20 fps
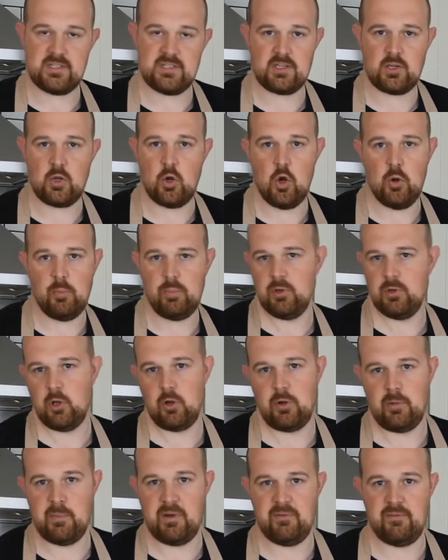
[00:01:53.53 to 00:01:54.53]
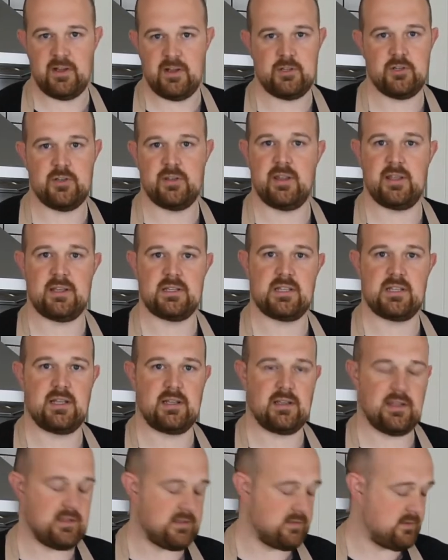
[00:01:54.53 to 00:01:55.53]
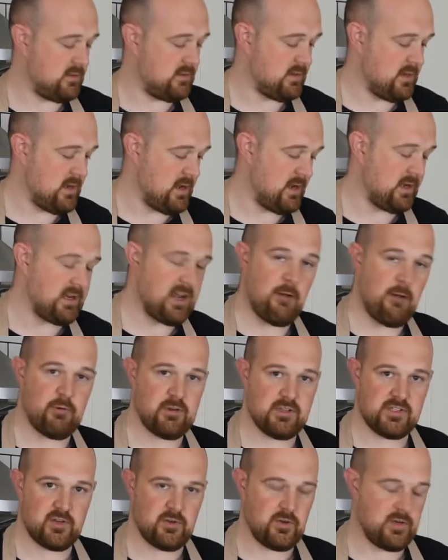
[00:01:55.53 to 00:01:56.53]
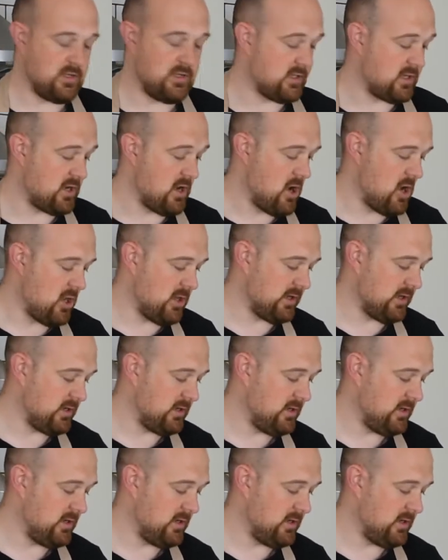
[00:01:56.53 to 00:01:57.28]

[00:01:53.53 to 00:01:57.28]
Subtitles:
to cut up a lot of my veg and things like that. Carrots, onions, garlic.